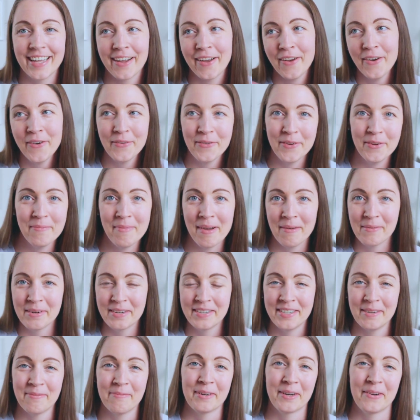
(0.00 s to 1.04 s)
like, oh, new
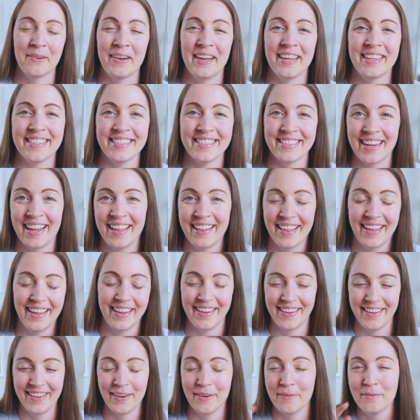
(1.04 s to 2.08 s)
membership requests, and I
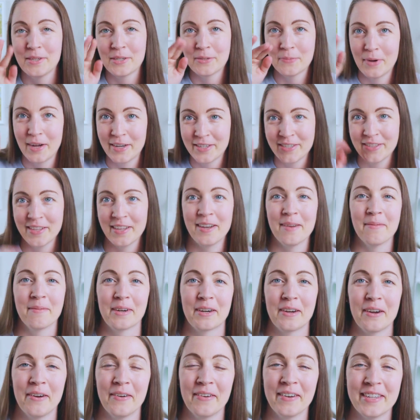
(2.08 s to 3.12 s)
like I'm just watching the number
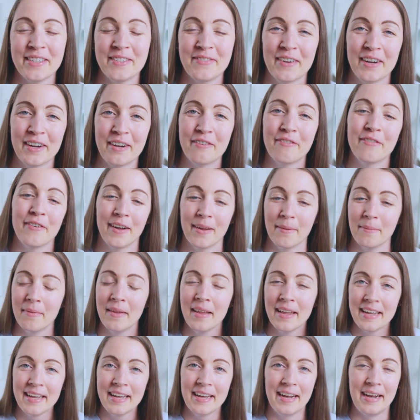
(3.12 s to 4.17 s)
grow, and it's very fun.
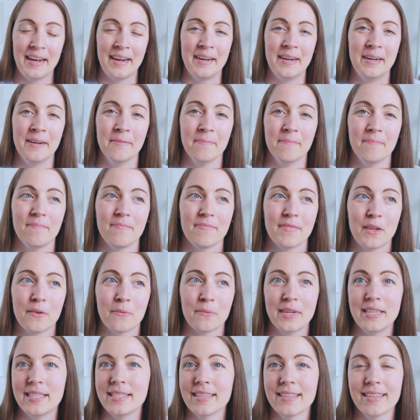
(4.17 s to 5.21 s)

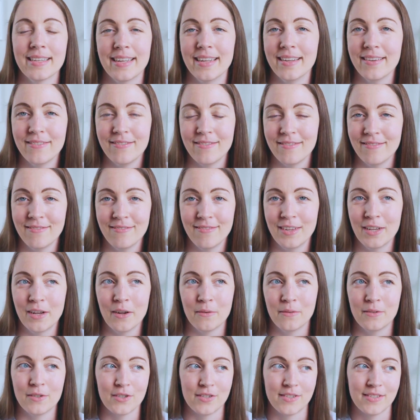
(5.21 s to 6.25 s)
Recently,
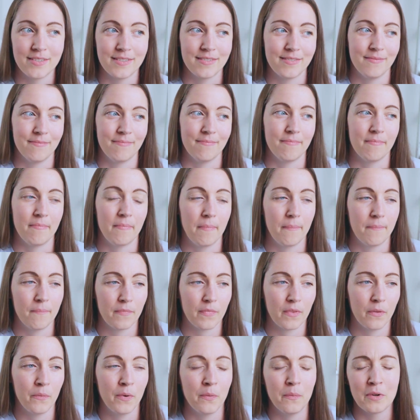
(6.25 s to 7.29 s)
just
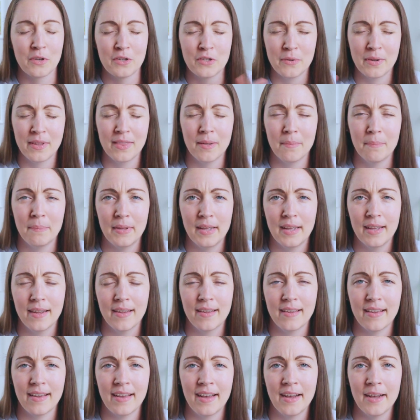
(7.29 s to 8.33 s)
when we were doing the
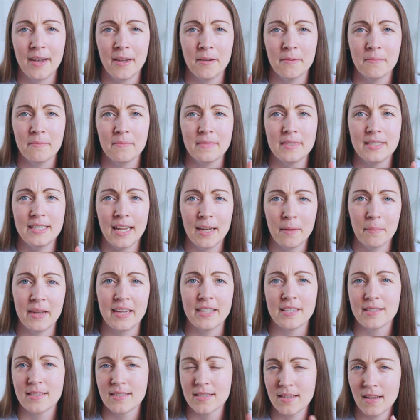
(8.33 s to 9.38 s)
big
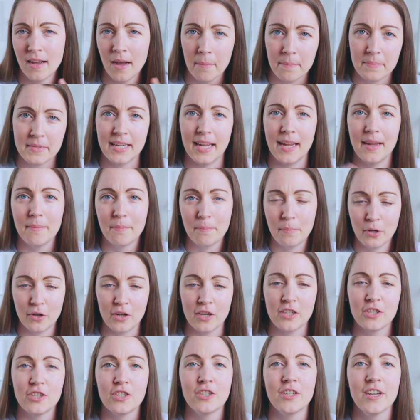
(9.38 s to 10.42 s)
database update
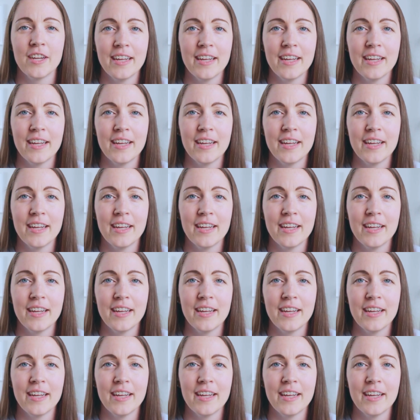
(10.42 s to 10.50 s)
push,